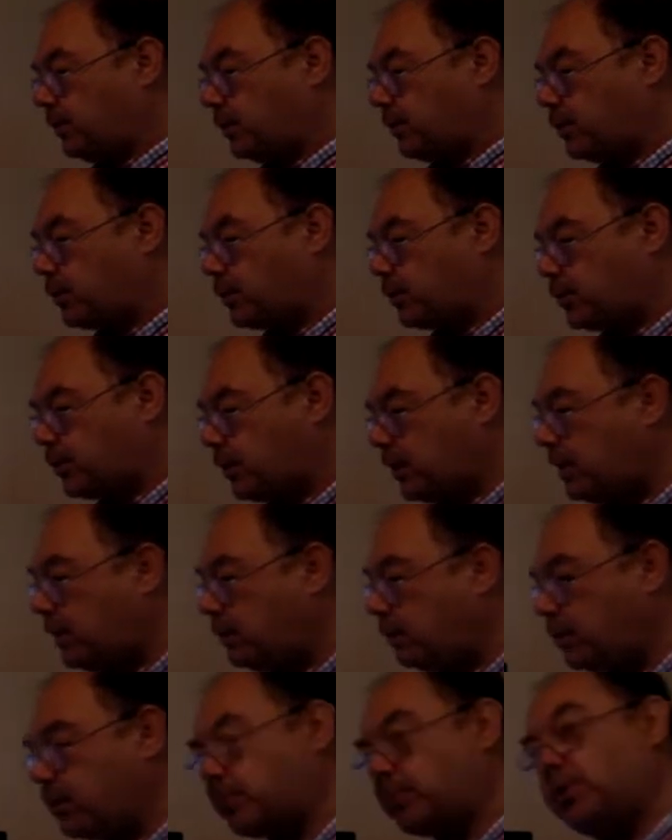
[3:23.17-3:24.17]
the
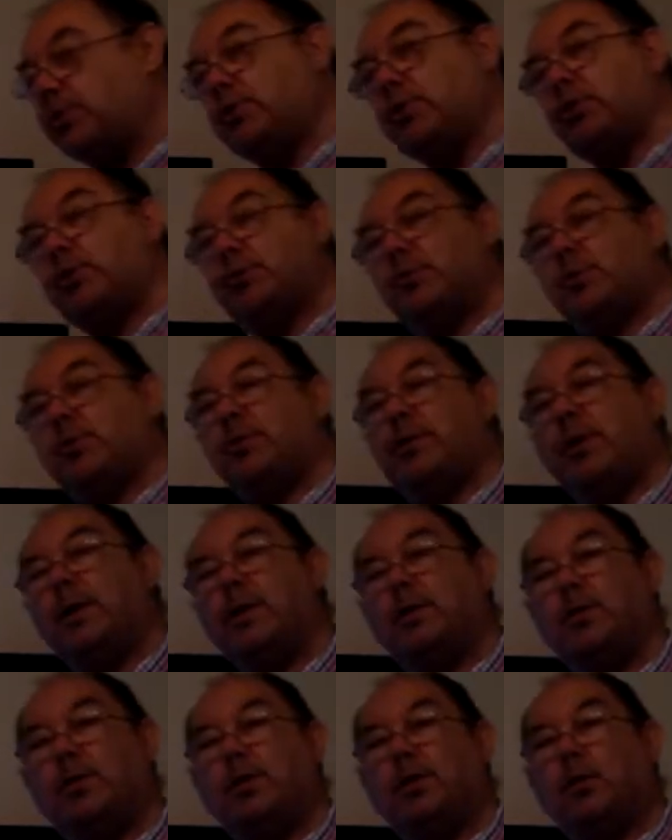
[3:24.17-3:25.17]
sheet was produced
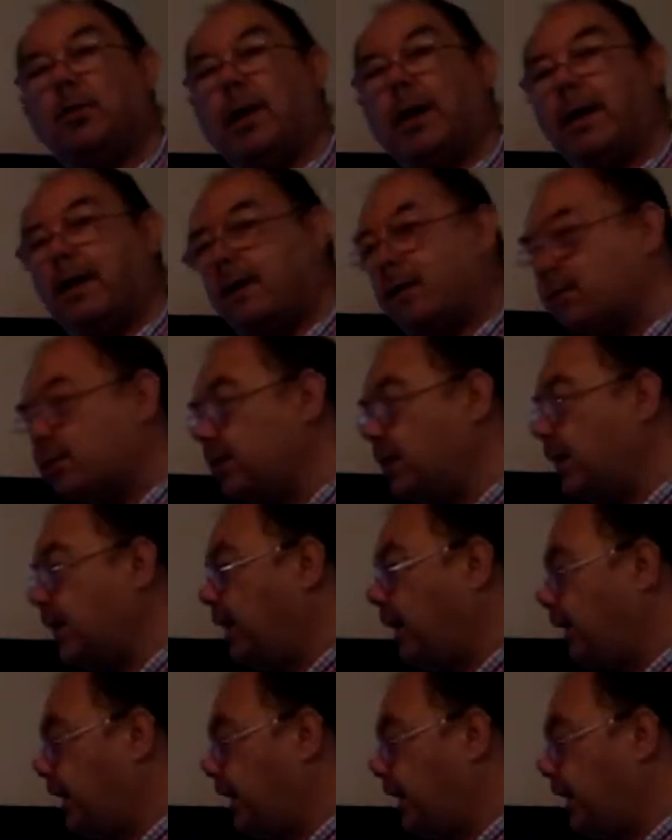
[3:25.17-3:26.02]
between two wires.